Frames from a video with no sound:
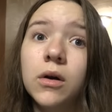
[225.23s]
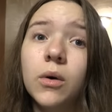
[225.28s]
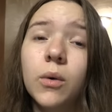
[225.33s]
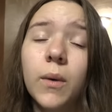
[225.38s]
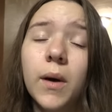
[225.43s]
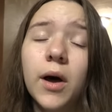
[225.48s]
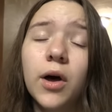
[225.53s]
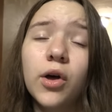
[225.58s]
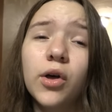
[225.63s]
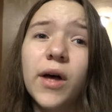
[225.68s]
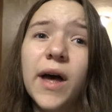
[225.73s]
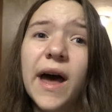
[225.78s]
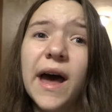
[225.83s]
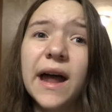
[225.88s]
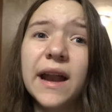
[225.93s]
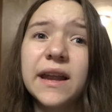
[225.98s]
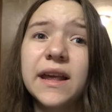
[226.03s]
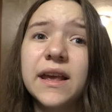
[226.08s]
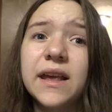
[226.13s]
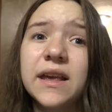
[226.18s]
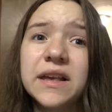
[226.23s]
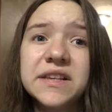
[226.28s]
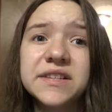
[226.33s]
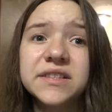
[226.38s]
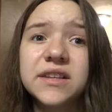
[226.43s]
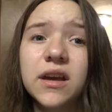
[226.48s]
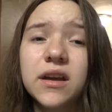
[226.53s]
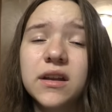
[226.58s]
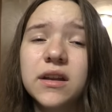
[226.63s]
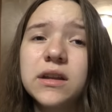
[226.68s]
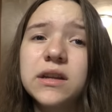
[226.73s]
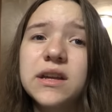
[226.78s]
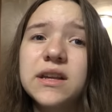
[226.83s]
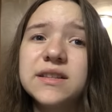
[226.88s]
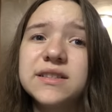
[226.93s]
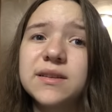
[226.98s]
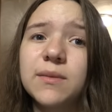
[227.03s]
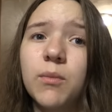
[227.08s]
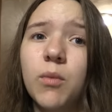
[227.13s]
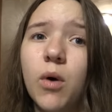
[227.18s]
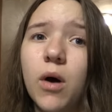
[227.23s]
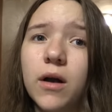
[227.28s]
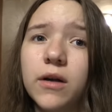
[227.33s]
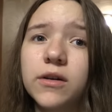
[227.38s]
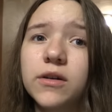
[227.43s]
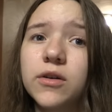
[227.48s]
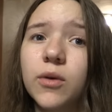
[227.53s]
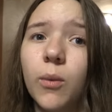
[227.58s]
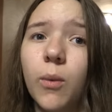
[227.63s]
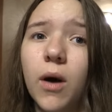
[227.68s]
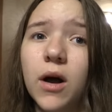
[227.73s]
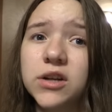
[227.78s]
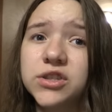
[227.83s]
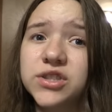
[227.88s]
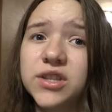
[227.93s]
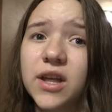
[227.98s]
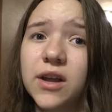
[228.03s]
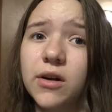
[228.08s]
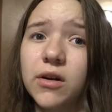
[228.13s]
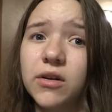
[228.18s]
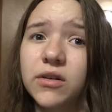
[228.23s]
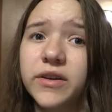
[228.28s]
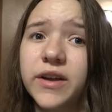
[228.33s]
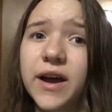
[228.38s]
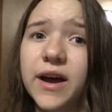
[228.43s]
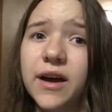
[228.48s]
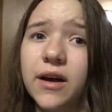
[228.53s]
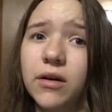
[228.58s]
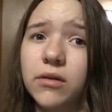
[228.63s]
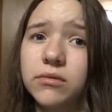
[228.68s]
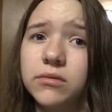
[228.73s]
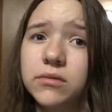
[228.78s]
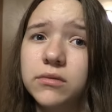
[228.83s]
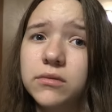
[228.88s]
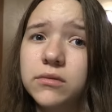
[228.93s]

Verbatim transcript: Well, Addie, he's gonna need some water to wash that all down.